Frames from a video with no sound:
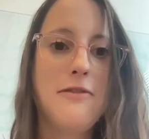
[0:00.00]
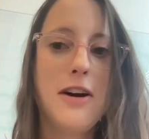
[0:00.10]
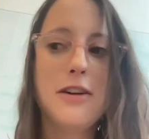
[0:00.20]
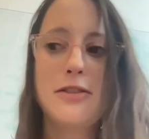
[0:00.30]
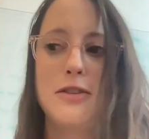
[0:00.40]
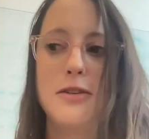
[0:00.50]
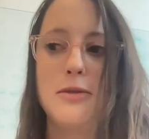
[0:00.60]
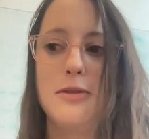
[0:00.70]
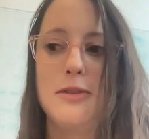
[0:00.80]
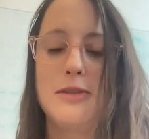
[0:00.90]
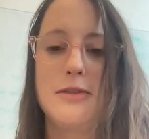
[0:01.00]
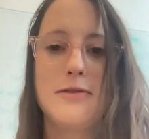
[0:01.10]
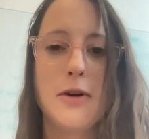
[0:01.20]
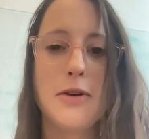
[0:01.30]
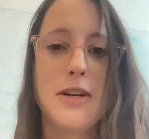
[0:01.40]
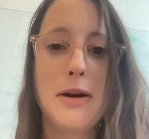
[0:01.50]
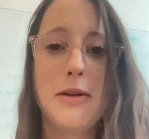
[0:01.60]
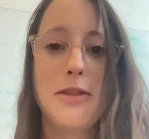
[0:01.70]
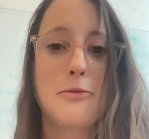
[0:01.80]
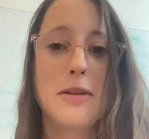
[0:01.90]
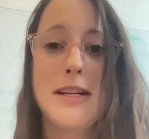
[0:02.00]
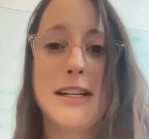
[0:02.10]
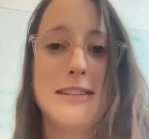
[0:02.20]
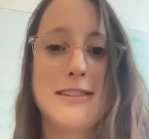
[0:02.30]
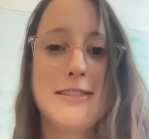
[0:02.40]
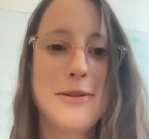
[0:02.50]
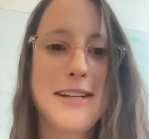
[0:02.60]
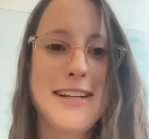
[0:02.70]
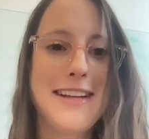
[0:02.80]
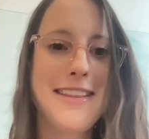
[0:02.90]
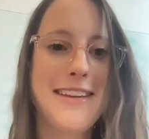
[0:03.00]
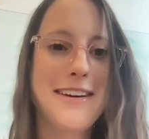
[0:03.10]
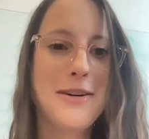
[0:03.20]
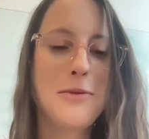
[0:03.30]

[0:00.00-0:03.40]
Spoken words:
Fox News devoted about 3 minutes to it in the